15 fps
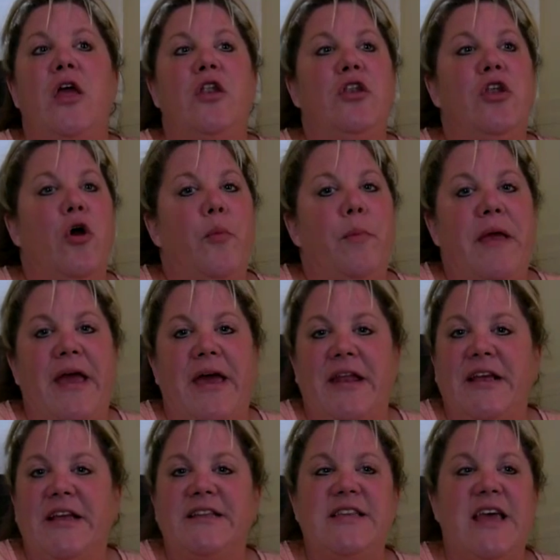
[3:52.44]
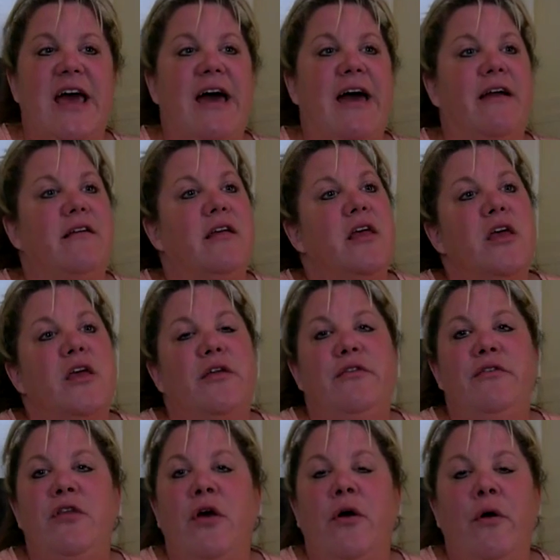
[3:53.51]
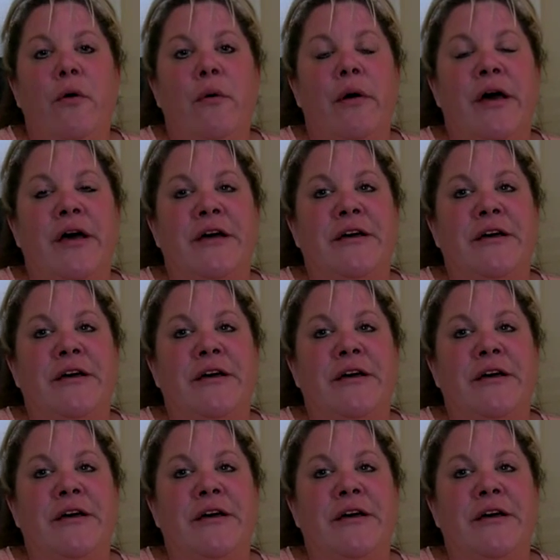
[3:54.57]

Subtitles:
no panic attack, no